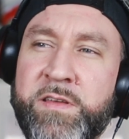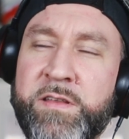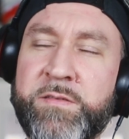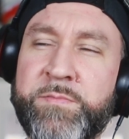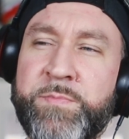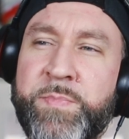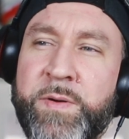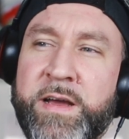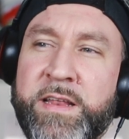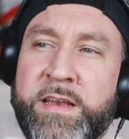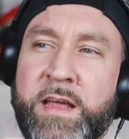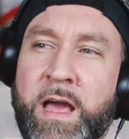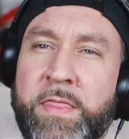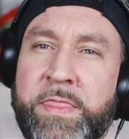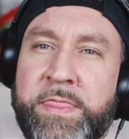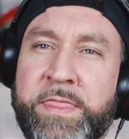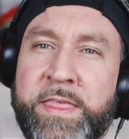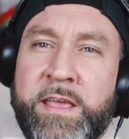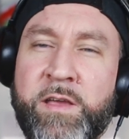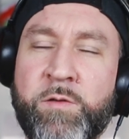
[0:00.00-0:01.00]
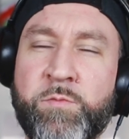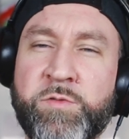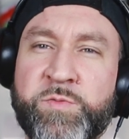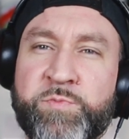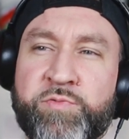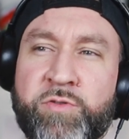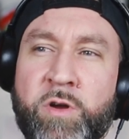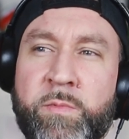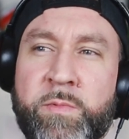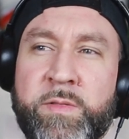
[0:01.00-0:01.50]
it, but I think it was
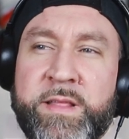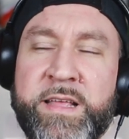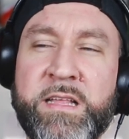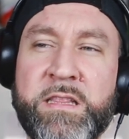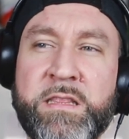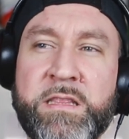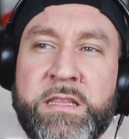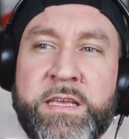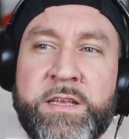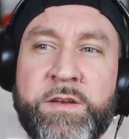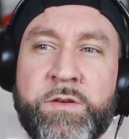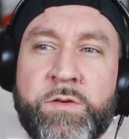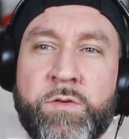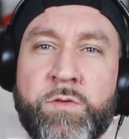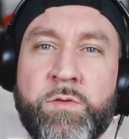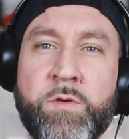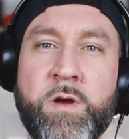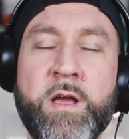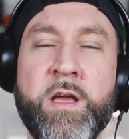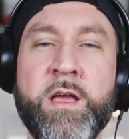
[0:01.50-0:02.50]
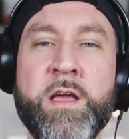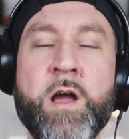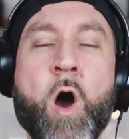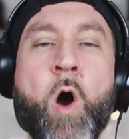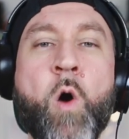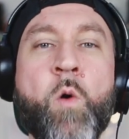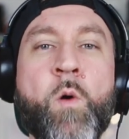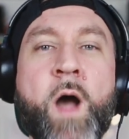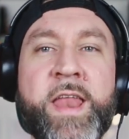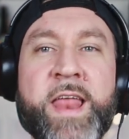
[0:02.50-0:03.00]
probably a little.
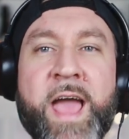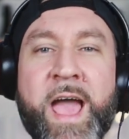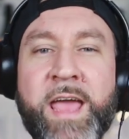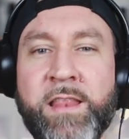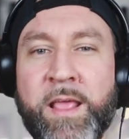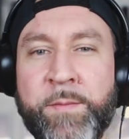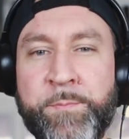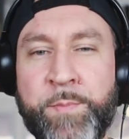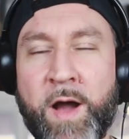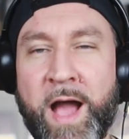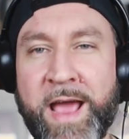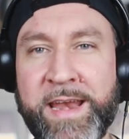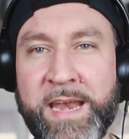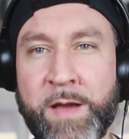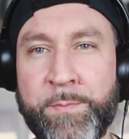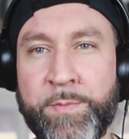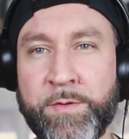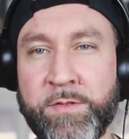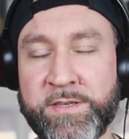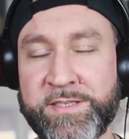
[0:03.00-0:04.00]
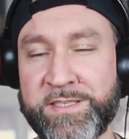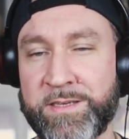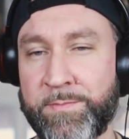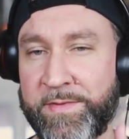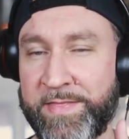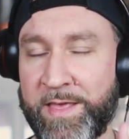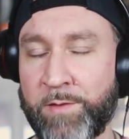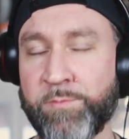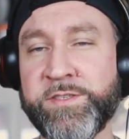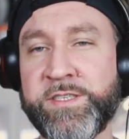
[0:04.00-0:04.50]
Oh, and it had like pineapple or
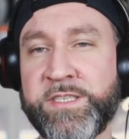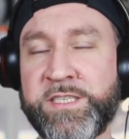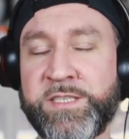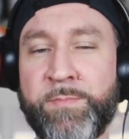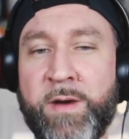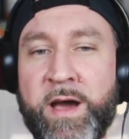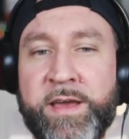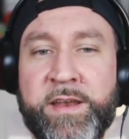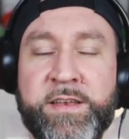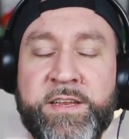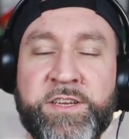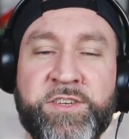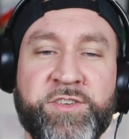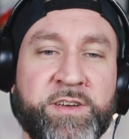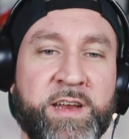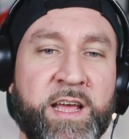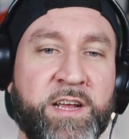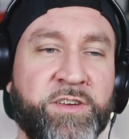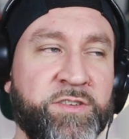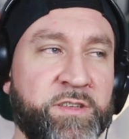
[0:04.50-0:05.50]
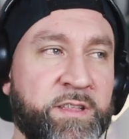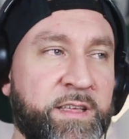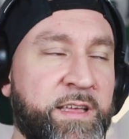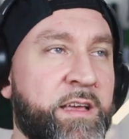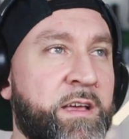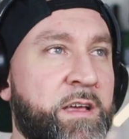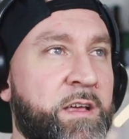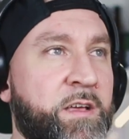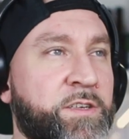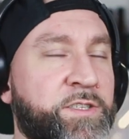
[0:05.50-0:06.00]
something. That was a smart addition, actually.
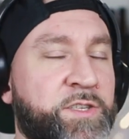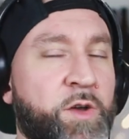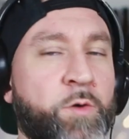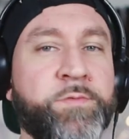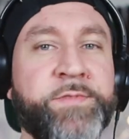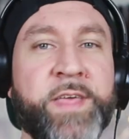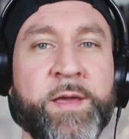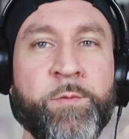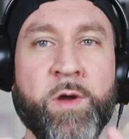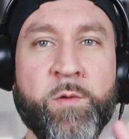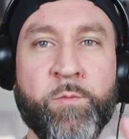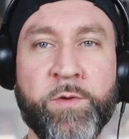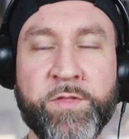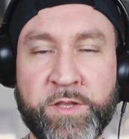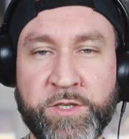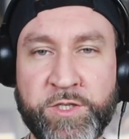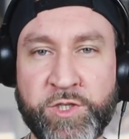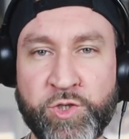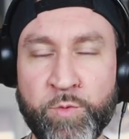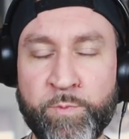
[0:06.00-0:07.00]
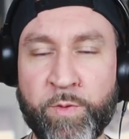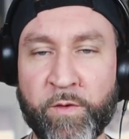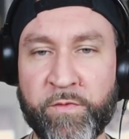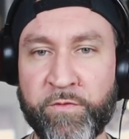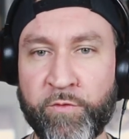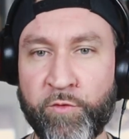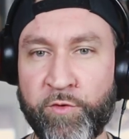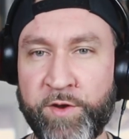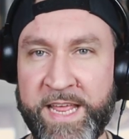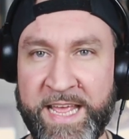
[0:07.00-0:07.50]
So they went with the super
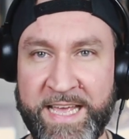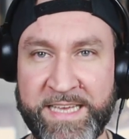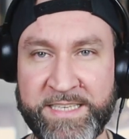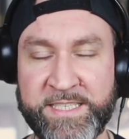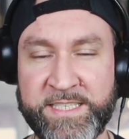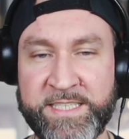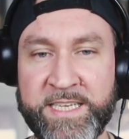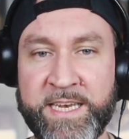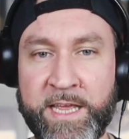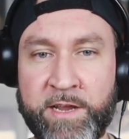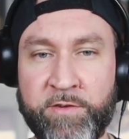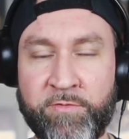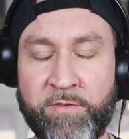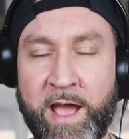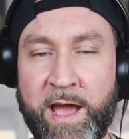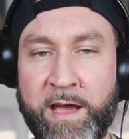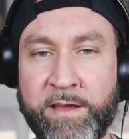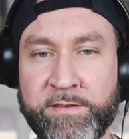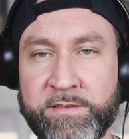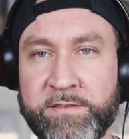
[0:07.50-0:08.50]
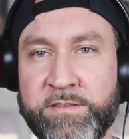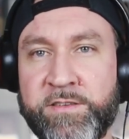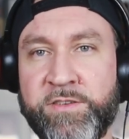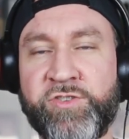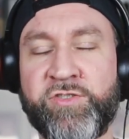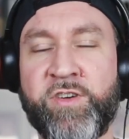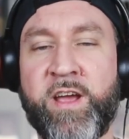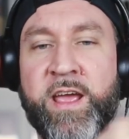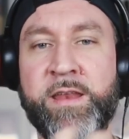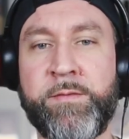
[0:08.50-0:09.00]
fruity, acidic route to
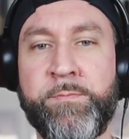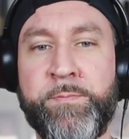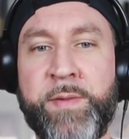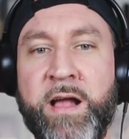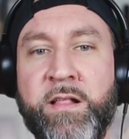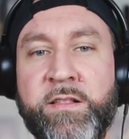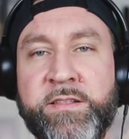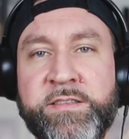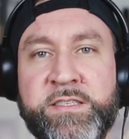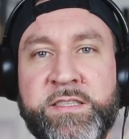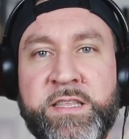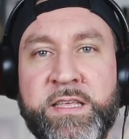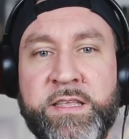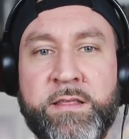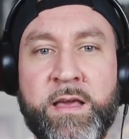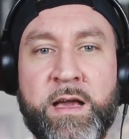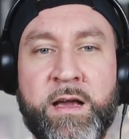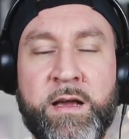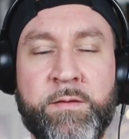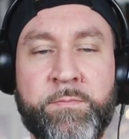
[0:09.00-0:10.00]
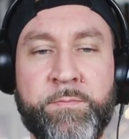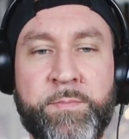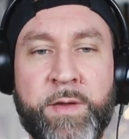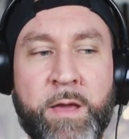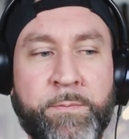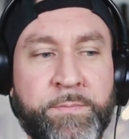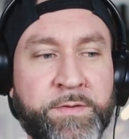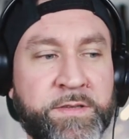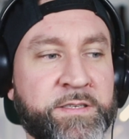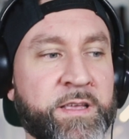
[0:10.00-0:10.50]
try and balance the
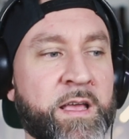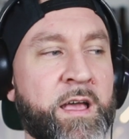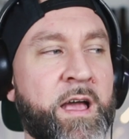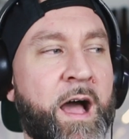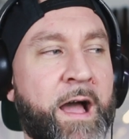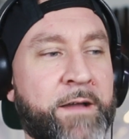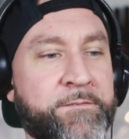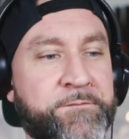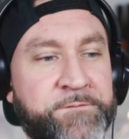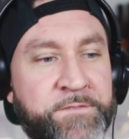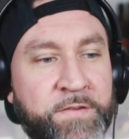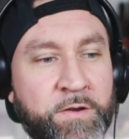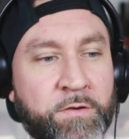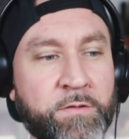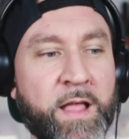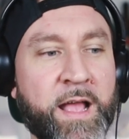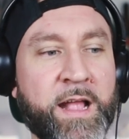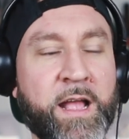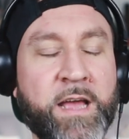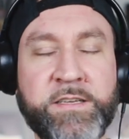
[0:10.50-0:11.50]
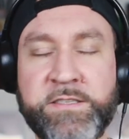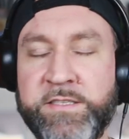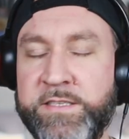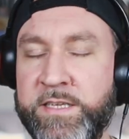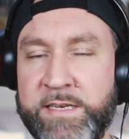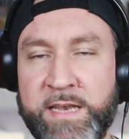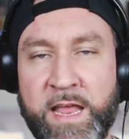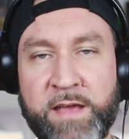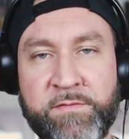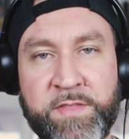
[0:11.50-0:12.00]
peppers. I feel like I just
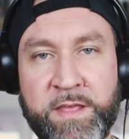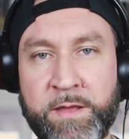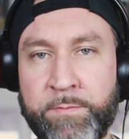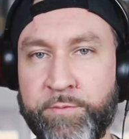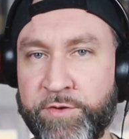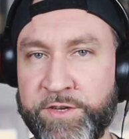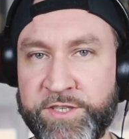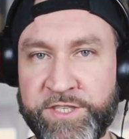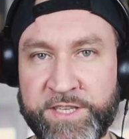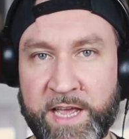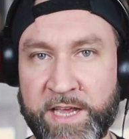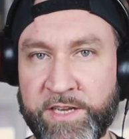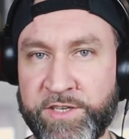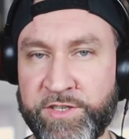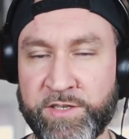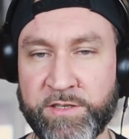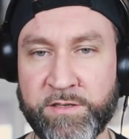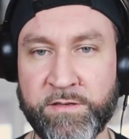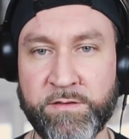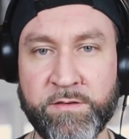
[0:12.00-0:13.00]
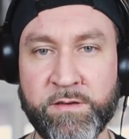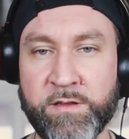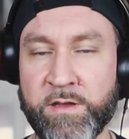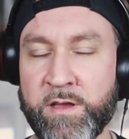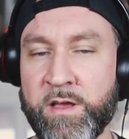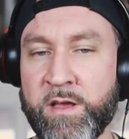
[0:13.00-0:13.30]
didn't have the appreciation